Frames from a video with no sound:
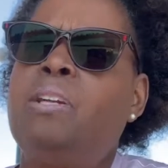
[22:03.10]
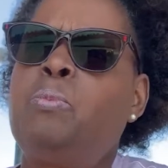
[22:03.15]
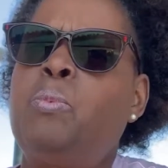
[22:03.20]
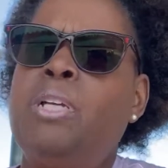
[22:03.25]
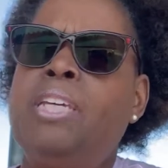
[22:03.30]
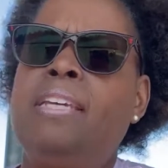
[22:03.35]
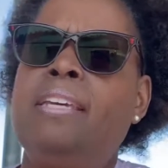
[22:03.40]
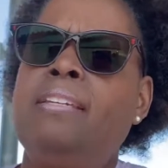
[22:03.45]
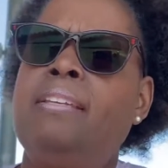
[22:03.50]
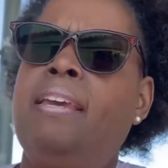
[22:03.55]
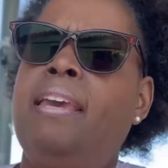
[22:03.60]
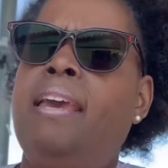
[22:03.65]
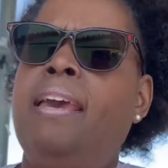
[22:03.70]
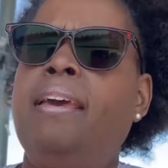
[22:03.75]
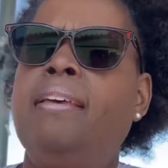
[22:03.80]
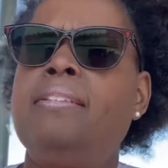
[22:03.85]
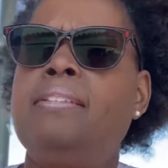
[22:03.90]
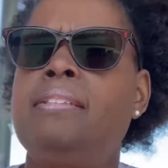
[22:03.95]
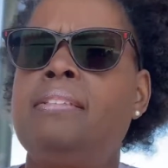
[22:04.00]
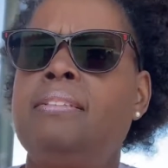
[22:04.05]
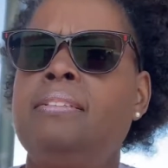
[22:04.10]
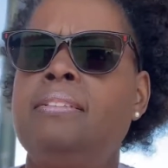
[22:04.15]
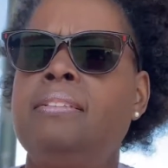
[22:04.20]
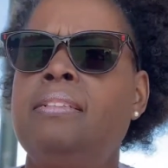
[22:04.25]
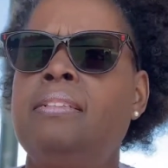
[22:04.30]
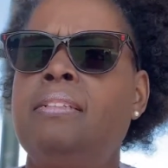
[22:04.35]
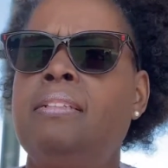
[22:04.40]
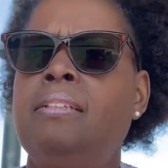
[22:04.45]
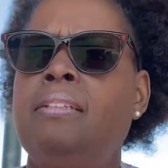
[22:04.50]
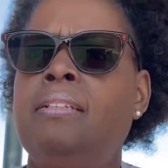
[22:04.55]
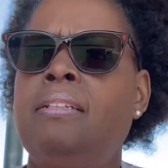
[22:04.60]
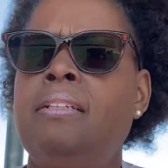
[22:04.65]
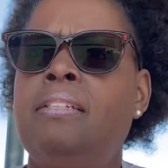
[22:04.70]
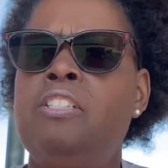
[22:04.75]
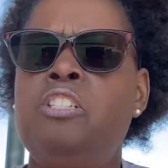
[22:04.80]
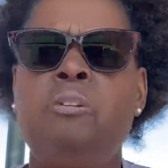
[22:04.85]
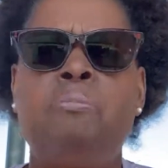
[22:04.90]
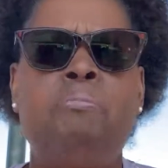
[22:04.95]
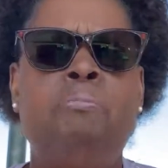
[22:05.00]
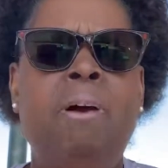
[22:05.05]
we can get
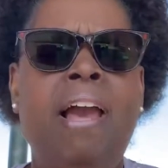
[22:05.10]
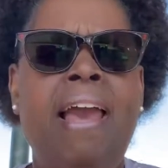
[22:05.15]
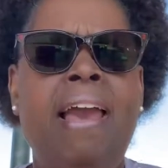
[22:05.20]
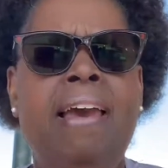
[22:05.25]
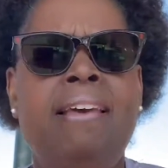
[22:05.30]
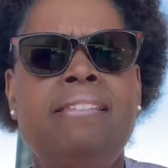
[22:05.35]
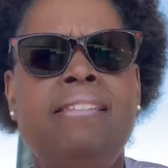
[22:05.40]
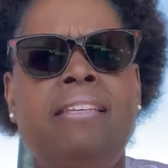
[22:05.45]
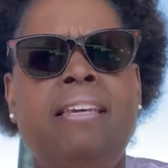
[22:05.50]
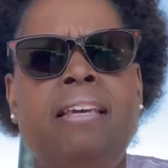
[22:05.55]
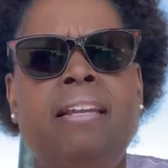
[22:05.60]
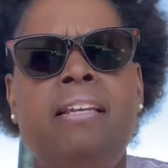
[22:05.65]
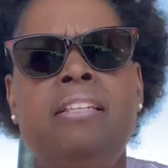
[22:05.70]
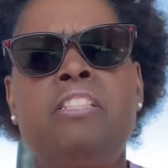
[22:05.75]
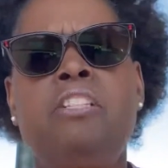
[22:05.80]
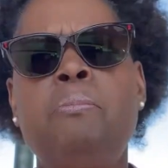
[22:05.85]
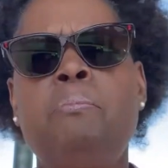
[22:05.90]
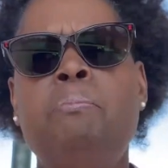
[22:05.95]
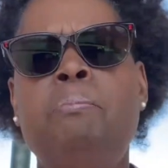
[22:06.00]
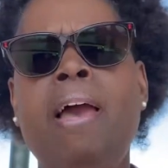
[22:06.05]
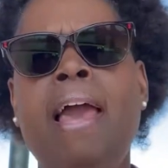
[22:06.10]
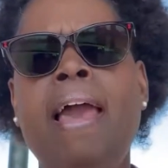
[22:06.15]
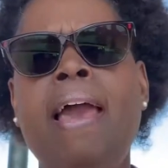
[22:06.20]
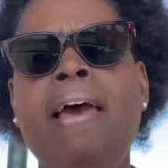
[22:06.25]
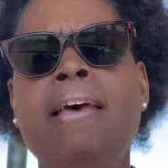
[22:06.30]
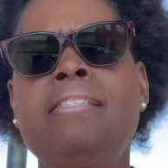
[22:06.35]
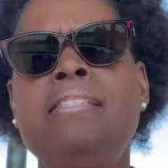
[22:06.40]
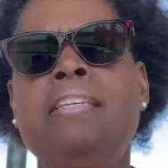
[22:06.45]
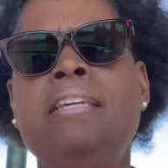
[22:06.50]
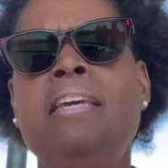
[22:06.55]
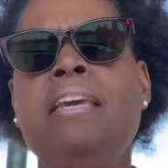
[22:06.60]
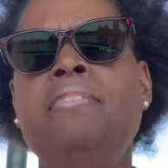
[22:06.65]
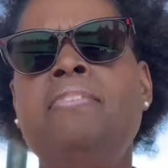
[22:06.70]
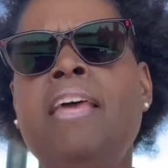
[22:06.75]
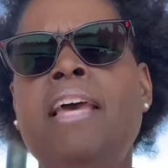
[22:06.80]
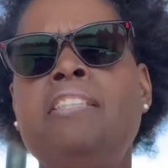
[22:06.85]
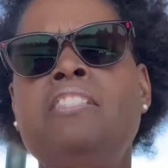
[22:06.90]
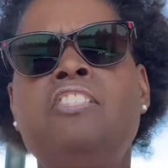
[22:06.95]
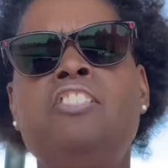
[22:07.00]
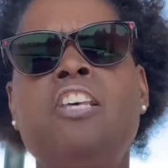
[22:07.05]
to bask in it, to bask in
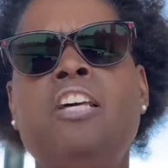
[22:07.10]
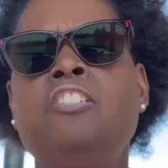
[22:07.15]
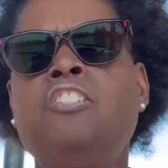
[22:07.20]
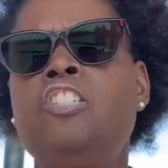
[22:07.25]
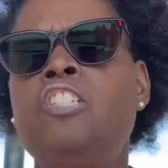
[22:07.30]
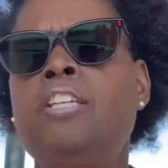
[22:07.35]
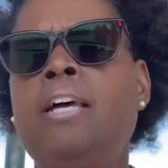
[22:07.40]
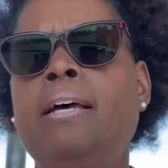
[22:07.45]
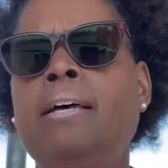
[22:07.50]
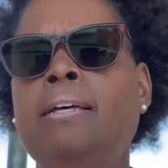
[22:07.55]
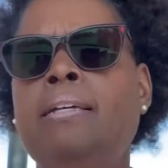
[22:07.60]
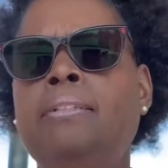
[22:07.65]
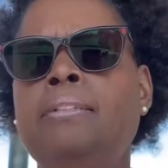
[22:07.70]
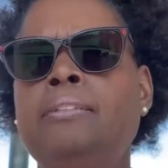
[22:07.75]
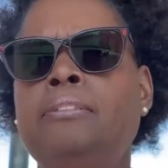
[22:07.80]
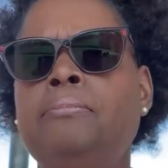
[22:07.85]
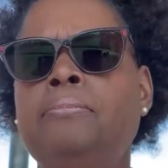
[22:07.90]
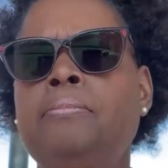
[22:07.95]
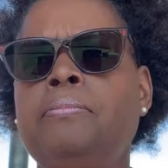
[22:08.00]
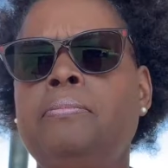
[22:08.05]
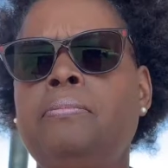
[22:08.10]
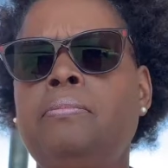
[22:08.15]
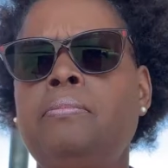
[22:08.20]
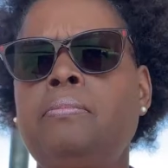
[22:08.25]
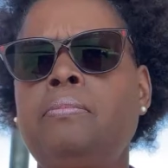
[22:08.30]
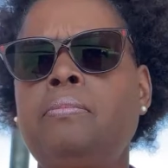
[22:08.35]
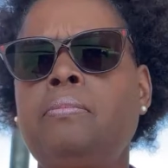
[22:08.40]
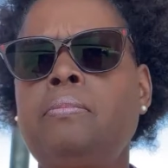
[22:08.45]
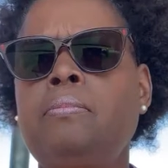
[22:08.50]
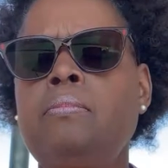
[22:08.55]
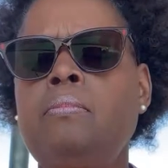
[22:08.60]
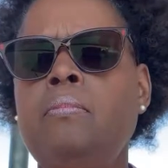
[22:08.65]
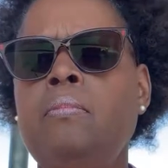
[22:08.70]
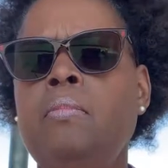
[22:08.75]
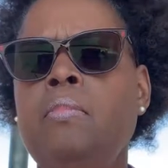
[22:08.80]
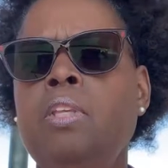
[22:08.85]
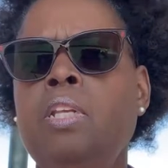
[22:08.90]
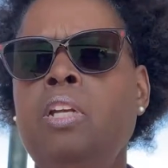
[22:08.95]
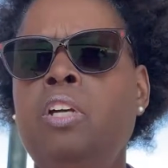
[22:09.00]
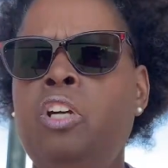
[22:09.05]
that sunshine.
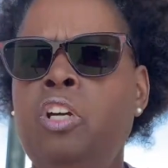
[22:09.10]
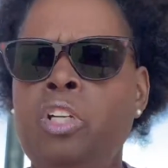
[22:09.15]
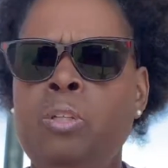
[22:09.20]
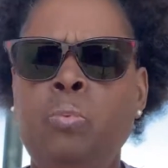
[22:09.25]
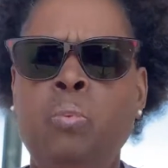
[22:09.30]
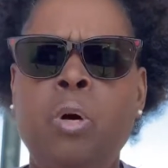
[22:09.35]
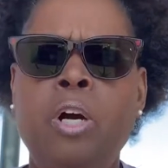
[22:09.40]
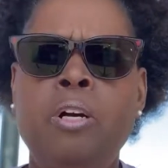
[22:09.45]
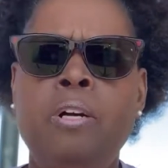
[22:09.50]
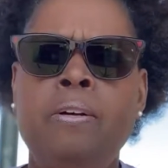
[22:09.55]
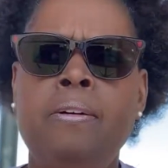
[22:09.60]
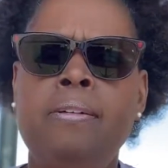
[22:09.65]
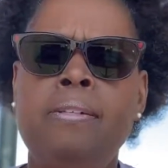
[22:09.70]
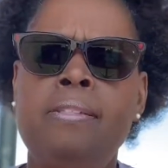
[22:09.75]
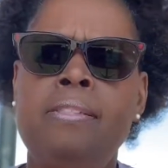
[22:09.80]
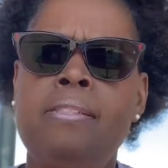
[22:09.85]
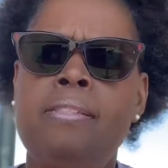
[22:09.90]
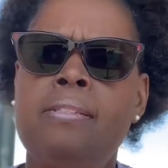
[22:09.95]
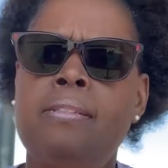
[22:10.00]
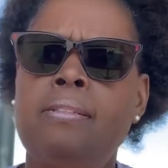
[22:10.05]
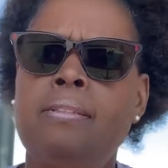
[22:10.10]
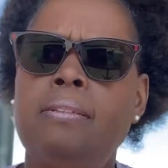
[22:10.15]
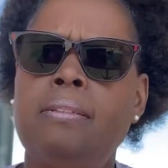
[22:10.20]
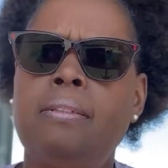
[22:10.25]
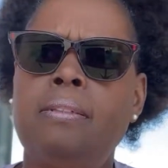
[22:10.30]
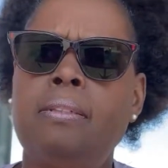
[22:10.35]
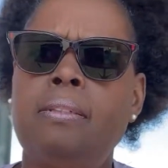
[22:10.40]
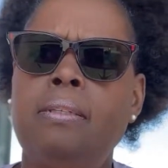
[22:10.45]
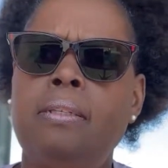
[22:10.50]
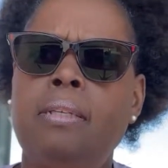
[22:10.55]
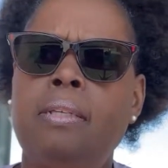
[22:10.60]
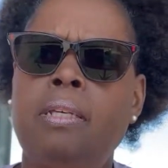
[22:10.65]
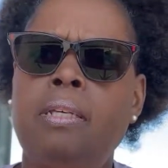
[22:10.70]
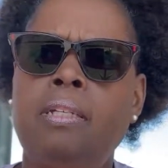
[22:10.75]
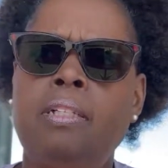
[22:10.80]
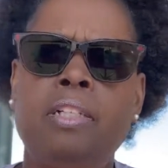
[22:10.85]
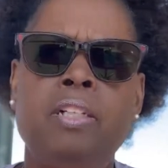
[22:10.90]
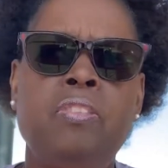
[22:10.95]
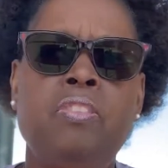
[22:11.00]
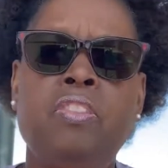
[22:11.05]
Good words,
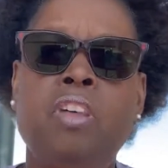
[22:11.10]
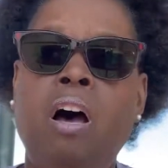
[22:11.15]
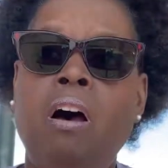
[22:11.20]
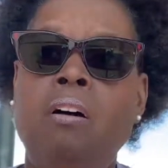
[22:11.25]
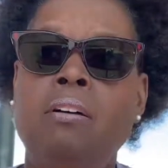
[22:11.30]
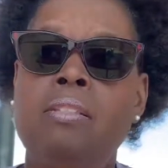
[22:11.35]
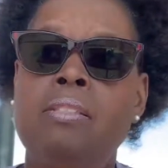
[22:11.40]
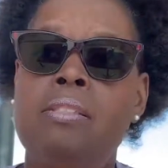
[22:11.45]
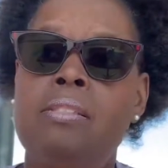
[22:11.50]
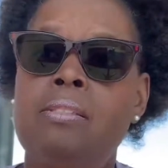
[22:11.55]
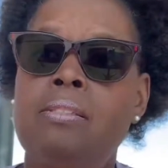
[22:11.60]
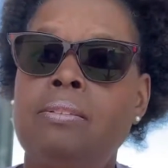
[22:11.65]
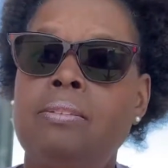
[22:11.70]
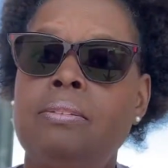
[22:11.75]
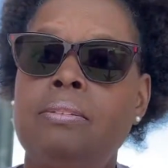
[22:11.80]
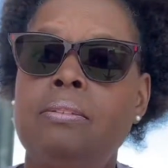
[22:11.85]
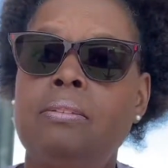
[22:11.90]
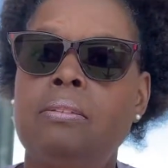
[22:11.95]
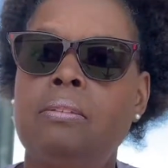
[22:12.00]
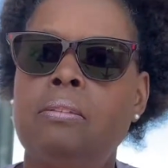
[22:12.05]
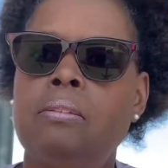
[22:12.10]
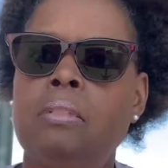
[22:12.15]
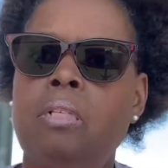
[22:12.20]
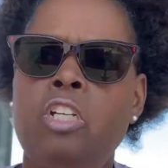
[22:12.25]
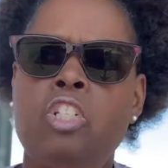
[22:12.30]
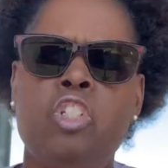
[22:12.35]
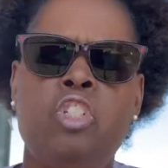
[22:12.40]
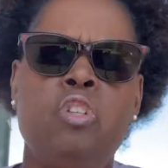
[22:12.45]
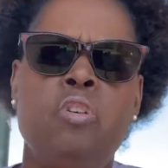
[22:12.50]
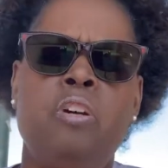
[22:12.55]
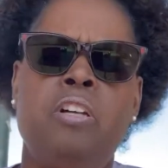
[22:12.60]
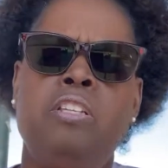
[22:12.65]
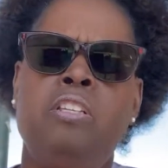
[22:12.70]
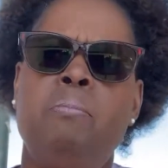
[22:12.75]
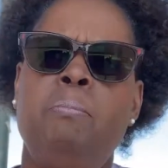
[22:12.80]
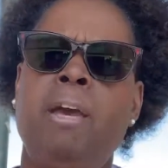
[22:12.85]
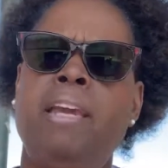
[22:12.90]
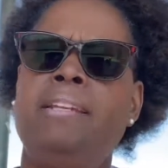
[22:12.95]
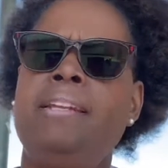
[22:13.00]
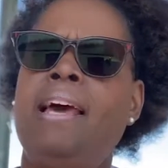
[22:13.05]
good thoughts. Sure, you
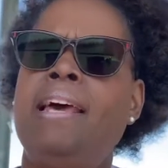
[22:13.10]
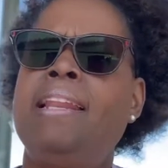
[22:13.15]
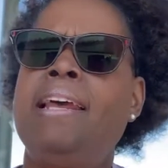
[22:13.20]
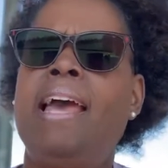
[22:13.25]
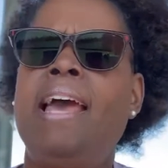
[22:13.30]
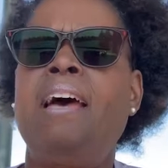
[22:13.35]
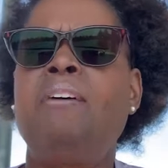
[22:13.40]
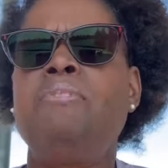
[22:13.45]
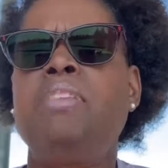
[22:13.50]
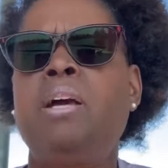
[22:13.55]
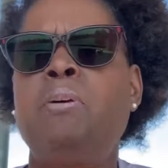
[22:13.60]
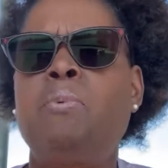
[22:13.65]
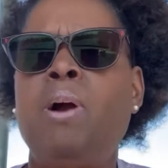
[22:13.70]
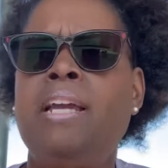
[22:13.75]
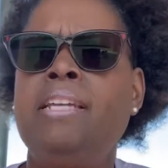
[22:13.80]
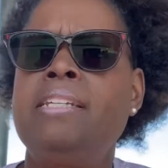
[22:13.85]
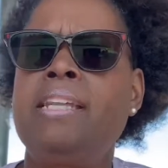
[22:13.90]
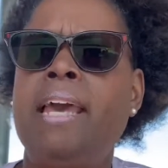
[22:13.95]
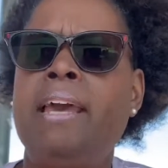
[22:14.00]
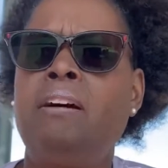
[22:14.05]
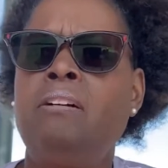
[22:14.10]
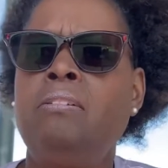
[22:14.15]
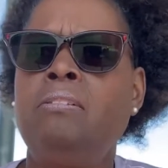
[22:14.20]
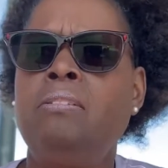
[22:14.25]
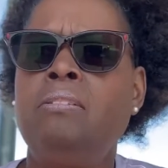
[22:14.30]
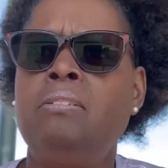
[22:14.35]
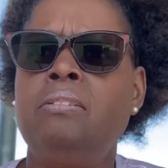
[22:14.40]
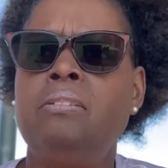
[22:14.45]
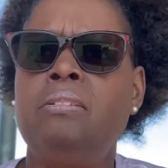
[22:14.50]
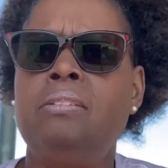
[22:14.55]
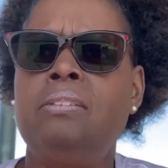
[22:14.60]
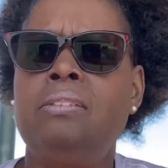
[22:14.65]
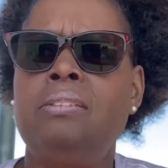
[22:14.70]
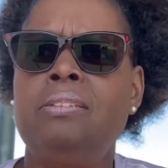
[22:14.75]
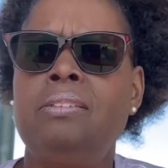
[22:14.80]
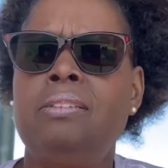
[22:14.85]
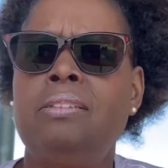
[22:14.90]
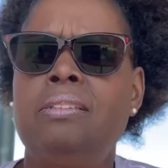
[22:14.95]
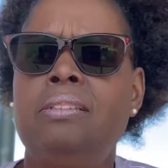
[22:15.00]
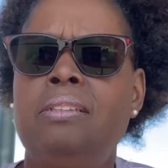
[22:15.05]
may not have that right now,
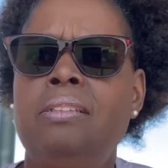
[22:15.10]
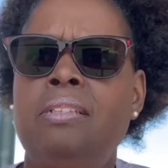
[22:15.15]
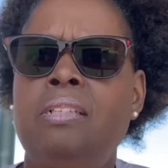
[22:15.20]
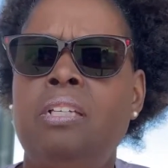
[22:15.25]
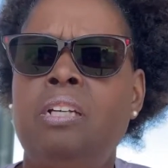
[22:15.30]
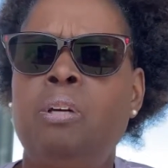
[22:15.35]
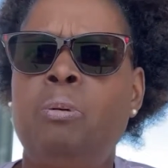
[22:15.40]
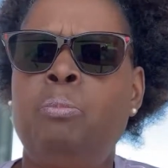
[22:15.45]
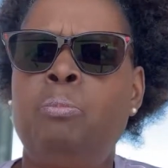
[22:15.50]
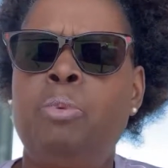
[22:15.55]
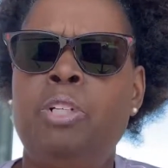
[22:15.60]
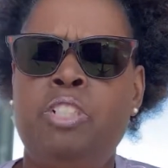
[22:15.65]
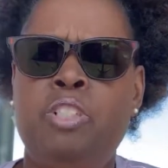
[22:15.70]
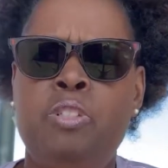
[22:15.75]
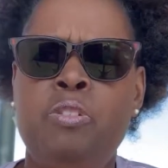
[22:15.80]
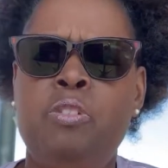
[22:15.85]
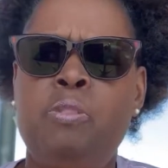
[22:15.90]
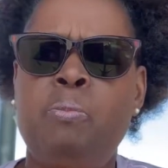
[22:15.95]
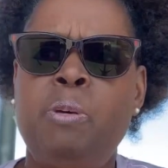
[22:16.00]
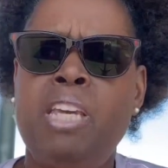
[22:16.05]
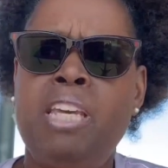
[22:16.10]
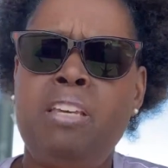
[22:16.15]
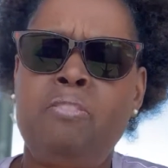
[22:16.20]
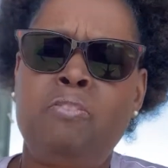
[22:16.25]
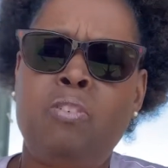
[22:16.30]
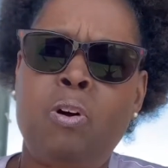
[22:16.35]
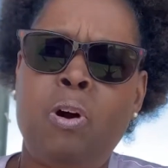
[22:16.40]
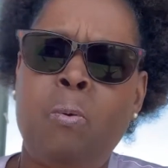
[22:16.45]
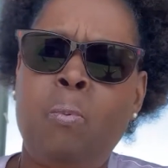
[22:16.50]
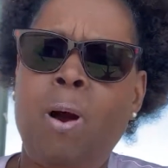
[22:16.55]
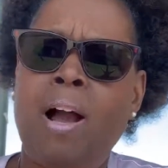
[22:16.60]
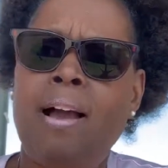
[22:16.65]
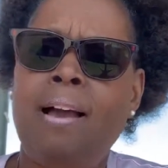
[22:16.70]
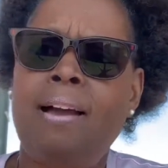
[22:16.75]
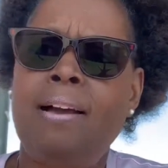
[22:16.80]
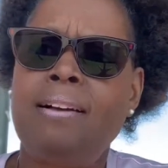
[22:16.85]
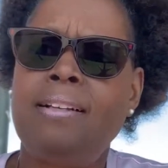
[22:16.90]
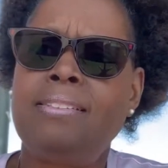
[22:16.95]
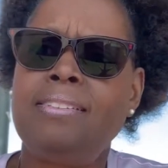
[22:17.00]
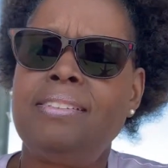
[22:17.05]
but you speak it for a
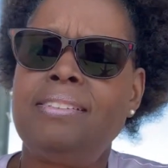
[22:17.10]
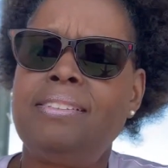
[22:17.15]
while